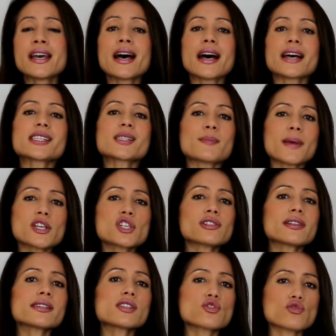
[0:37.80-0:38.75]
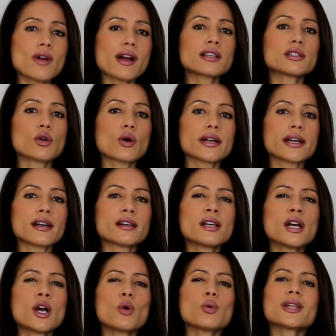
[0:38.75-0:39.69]
A specialist drug
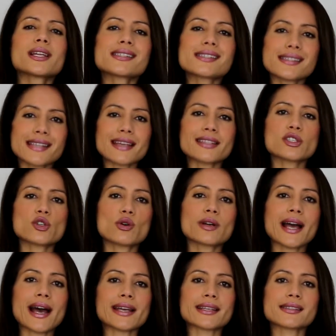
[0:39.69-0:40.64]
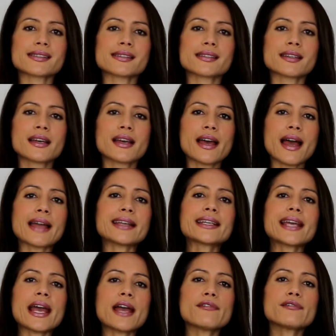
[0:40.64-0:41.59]
lawyer will assess your case
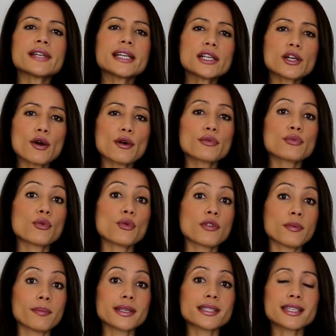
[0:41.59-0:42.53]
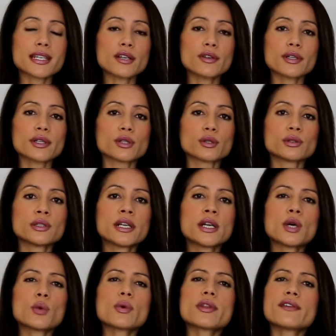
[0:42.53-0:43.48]
and carefully go through the material
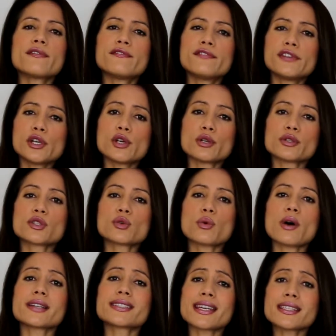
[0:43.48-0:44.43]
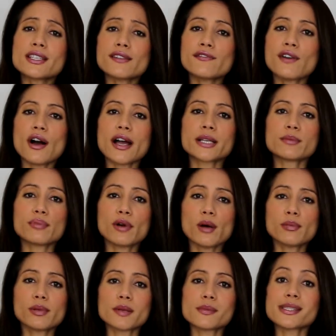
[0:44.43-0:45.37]
with a view to identifying
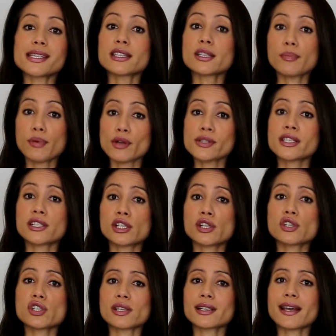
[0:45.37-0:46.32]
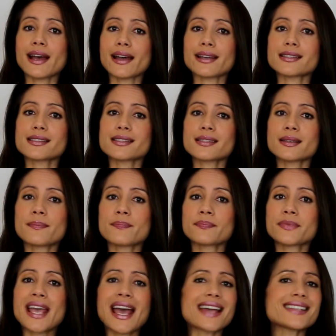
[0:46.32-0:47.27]
problems in the prosecution case
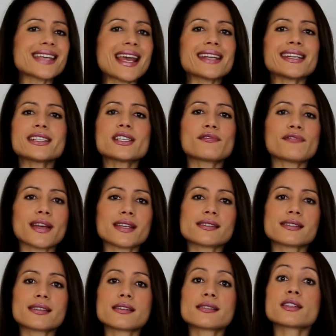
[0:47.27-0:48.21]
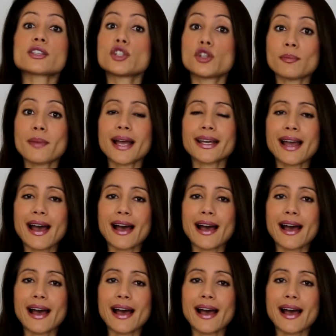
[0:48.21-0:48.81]
and any defences you may